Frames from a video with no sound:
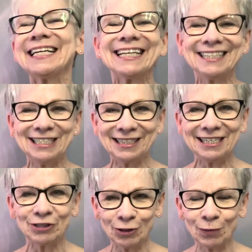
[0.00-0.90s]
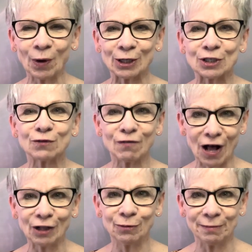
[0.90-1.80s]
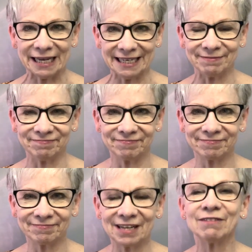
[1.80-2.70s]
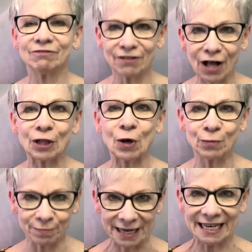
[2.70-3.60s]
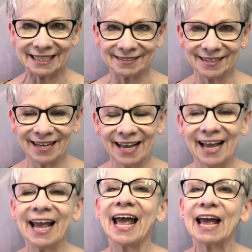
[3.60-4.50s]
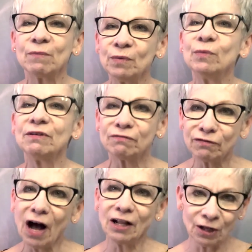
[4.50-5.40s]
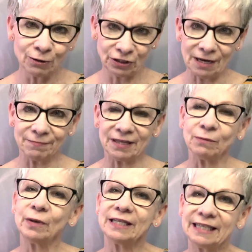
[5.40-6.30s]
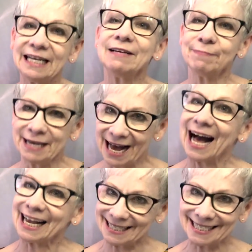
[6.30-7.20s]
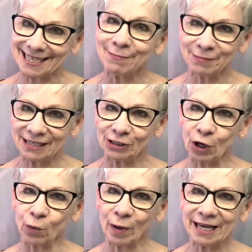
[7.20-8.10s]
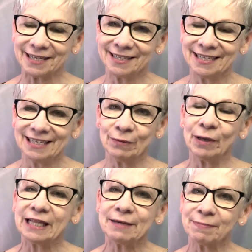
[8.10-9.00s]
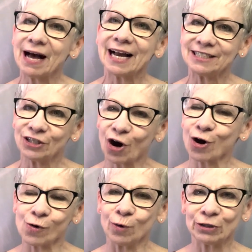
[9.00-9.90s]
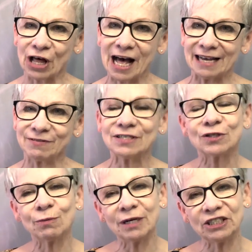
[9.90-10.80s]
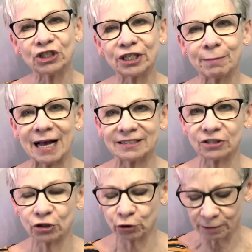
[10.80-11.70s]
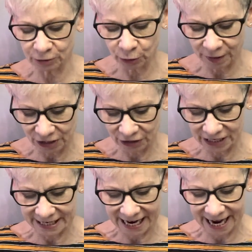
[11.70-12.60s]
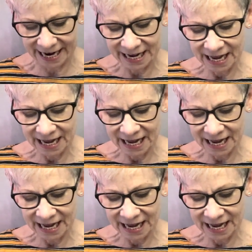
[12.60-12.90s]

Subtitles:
these two words, follow me, follow me. And when we follow something, we leave behind something, don't we? We leave behind our old lives. And so I want to share a passage of scripture with you today